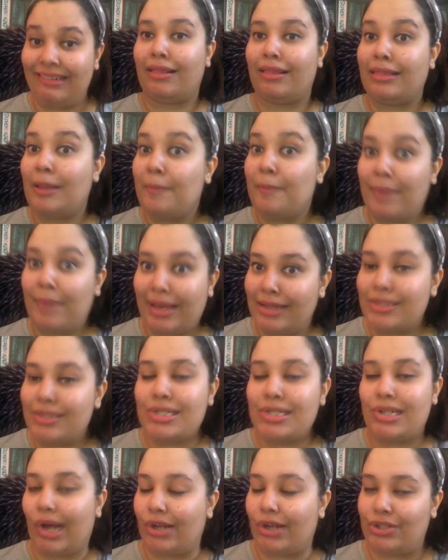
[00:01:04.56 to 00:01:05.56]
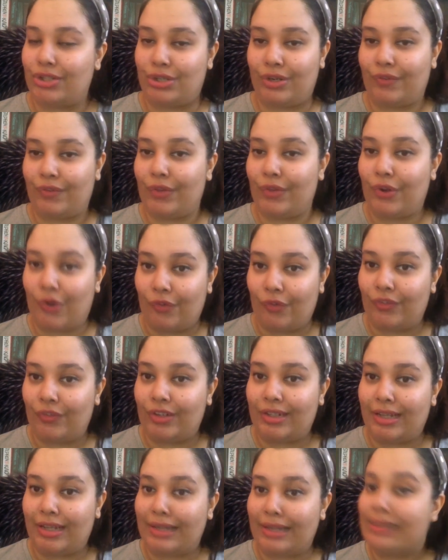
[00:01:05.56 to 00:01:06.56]
the main structure of the novel,
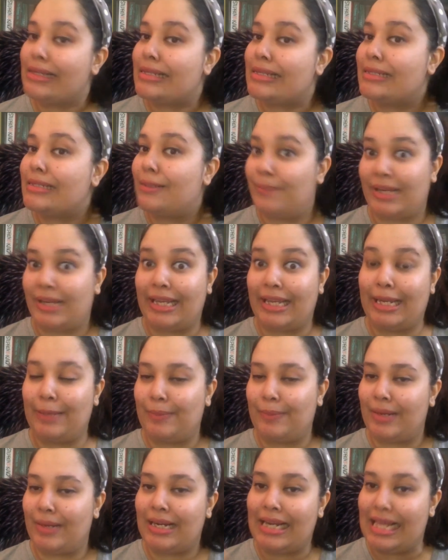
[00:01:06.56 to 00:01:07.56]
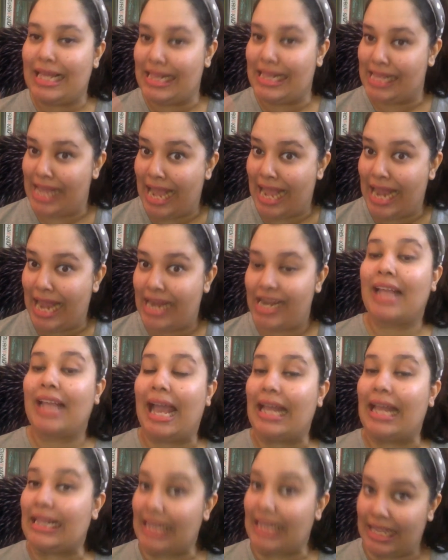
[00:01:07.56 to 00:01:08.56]
that is the beginning, middle, and the end.
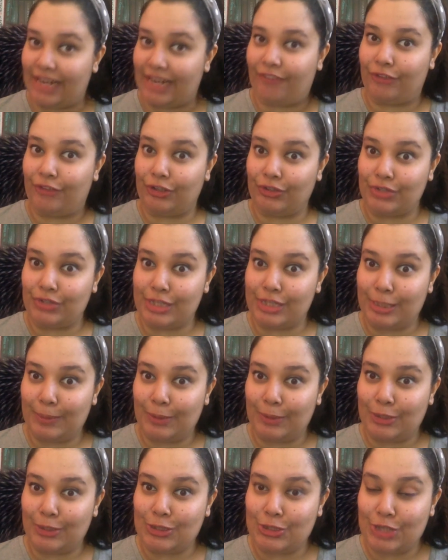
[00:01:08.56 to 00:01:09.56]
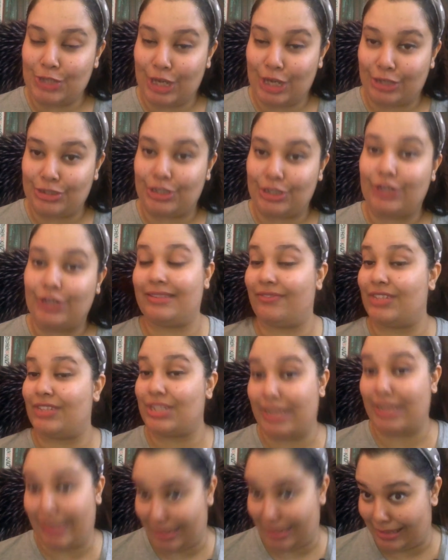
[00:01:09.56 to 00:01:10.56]
And then, if you're using a plot structure, which
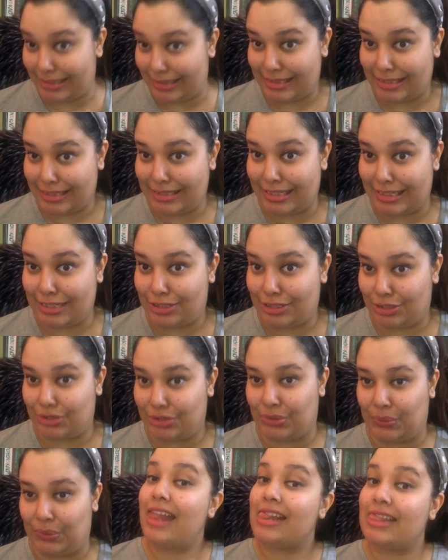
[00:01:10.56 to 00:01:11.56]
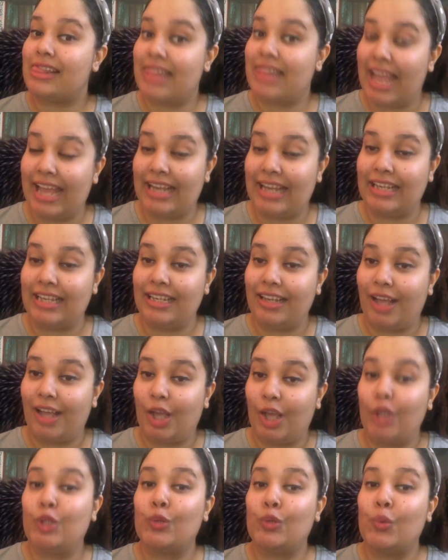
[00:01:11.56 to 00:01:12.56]
I highly suggest you do, then
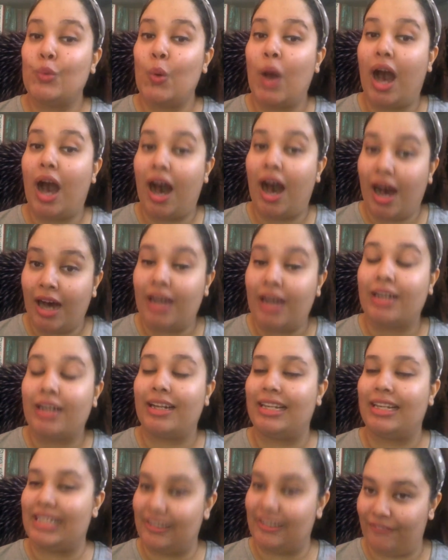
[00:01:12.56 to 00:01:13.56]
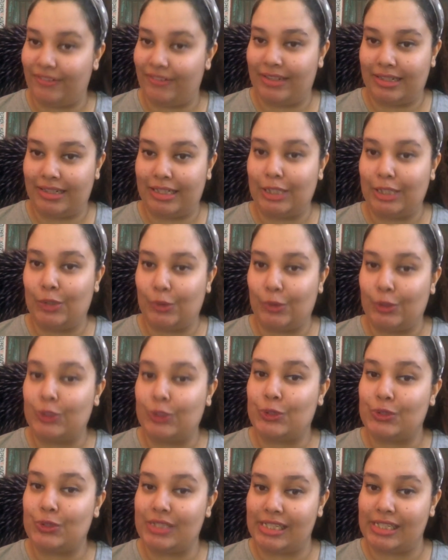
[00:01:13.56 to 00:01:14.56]
you are definitely going
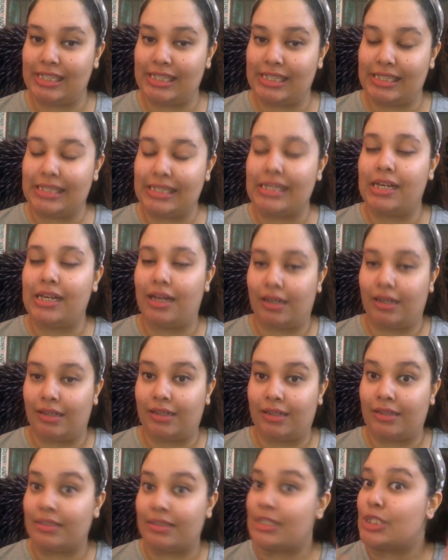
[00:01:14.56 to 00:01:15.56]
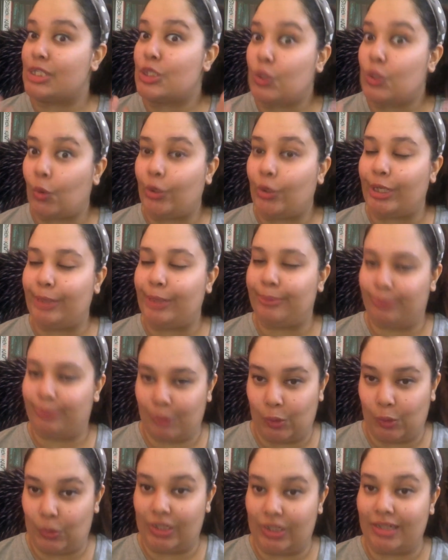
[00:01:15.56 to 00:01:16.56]
to need a
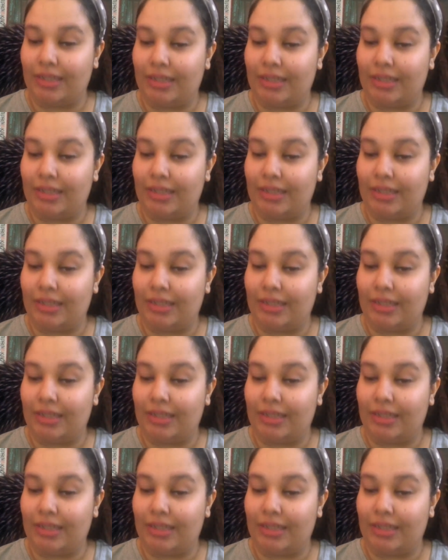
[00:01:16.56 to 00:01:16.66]
storyboard.